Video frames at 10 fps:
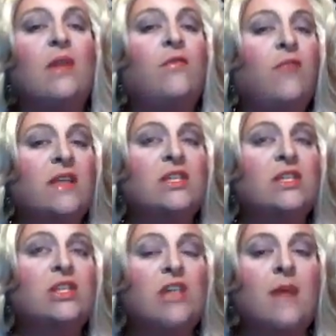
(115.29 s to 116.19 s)
fresh
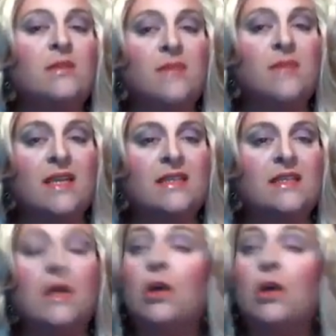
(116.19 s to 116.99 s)
chopped mint,